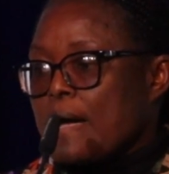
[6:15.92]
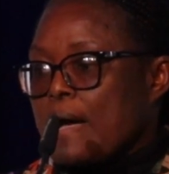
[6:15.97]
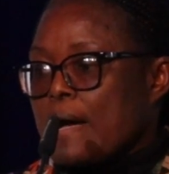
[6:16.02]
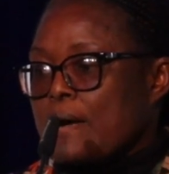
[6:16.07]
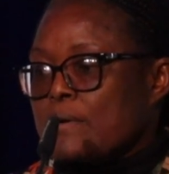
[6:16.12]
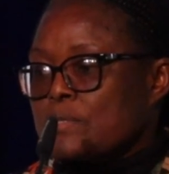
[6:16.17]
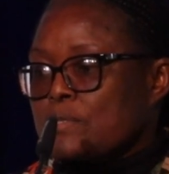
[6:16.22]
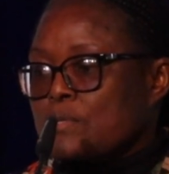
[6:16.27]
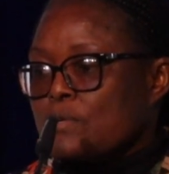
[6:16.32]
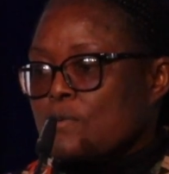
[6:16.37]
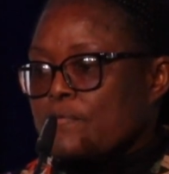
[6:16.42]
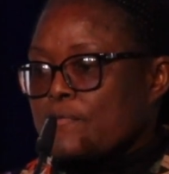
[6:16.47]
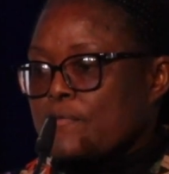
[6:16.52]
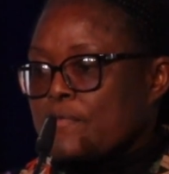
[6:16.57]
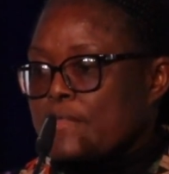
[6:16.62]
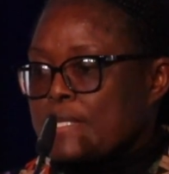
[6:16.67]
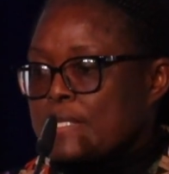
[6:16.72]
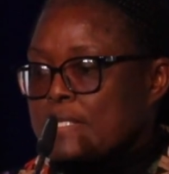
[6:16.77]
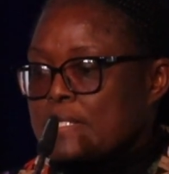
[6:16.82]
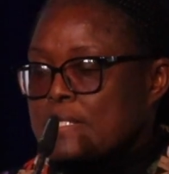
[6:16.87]
Out
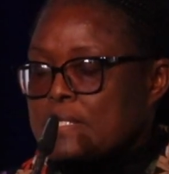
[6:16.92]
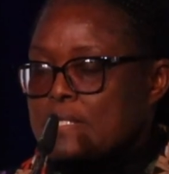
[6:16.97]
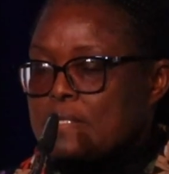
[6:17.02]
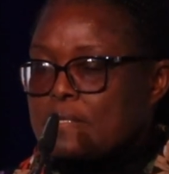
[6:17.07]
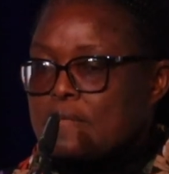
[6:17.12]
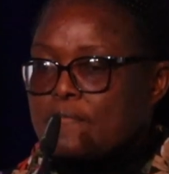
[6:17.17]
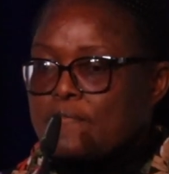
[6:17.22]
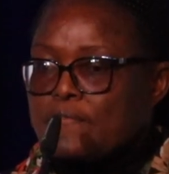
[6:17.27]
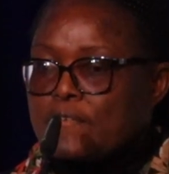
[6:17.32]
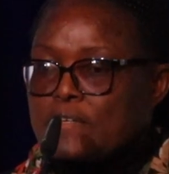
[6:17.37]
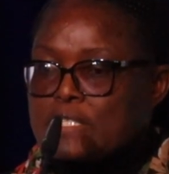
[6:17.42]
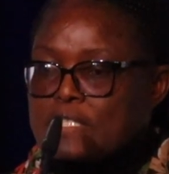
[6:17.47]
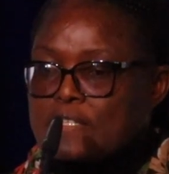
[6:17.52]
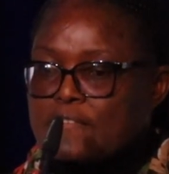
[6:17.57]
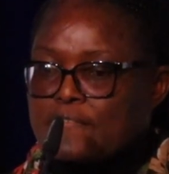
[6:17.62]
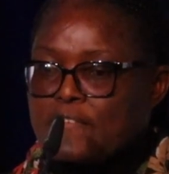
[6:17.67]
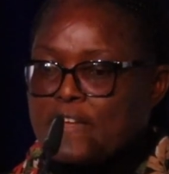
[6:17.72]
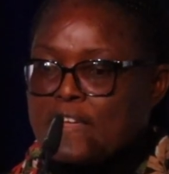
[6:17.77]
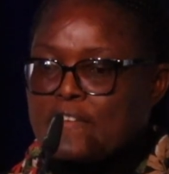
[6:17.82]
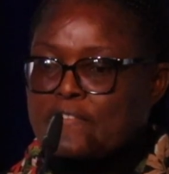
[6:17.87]
of these,
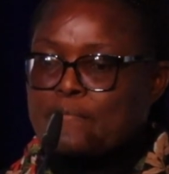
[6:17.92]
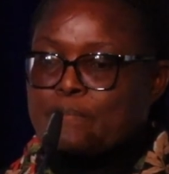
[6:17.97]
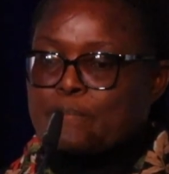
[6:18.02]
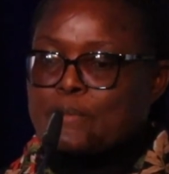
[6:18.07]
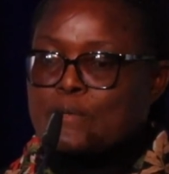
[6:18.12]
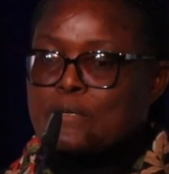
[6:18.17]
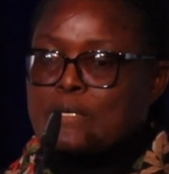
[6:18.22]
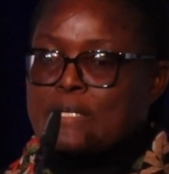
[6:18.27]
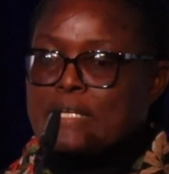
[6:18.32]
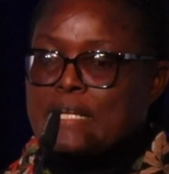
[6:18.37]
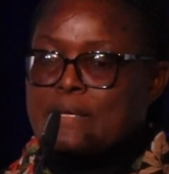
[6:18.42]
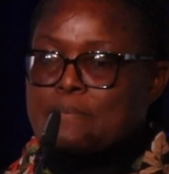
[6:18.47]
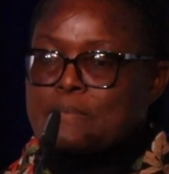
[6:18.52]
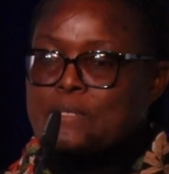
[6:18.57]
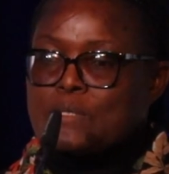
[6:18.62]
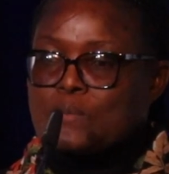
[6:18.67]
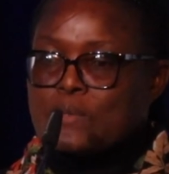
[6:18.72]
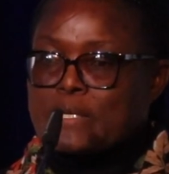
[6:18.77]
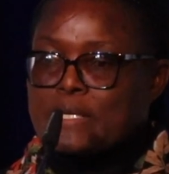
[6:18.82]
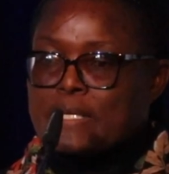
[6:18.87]
45
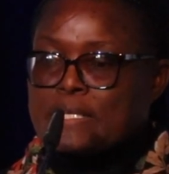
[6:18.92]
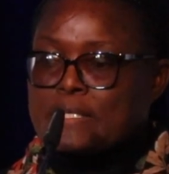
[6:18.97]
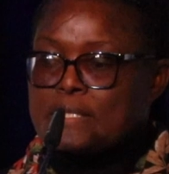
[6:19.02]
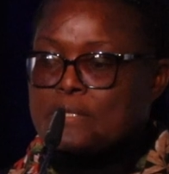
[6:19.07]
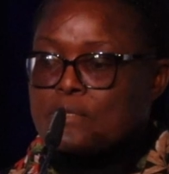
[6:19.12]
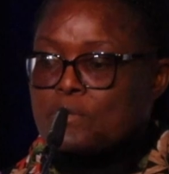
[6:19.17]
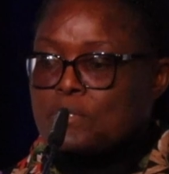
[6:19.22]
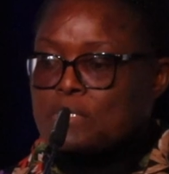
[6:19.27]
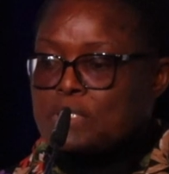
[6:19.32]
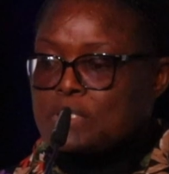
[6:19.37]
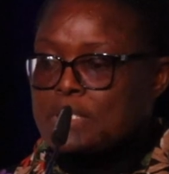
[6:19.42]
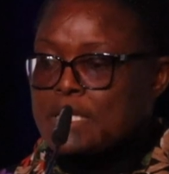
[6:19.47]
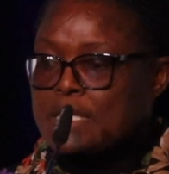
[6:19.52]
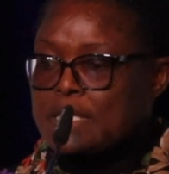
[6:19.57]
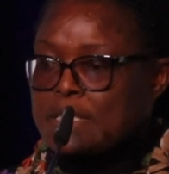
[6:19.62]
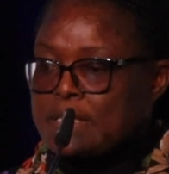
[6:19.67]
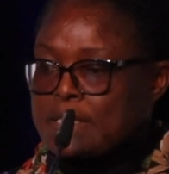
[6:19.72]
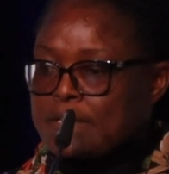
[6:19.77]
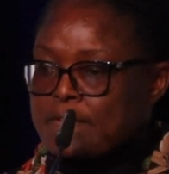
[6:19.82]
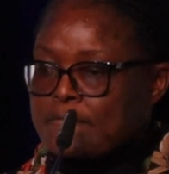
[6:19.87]
programs were at
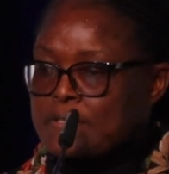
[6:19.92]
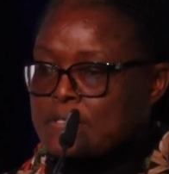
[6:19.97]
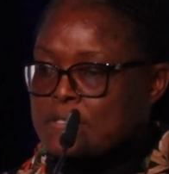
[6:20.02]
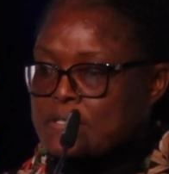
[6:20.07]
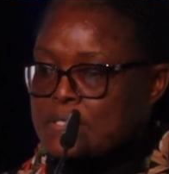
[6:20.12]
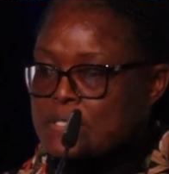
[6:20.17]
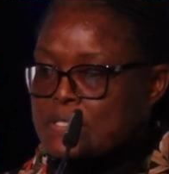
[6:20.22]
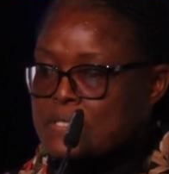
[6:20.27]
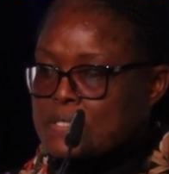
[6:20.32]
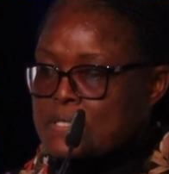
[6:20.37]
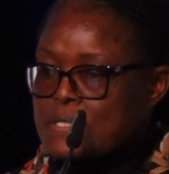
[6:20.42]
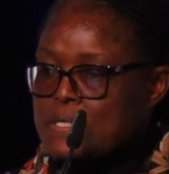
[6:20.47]
doctoral levels.